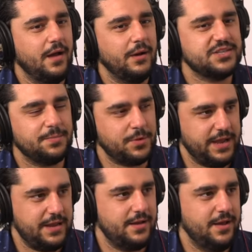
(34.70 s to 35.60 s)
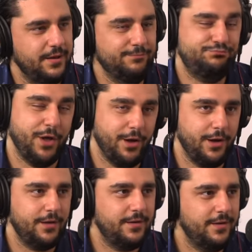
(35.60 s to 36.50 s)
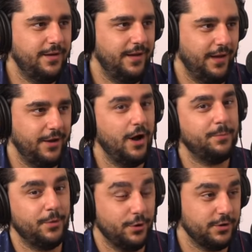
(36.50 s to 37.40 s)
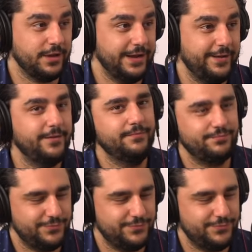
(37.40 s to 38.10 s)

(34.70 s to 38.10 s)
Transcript: I was up late. Duh. Yeah. Up early.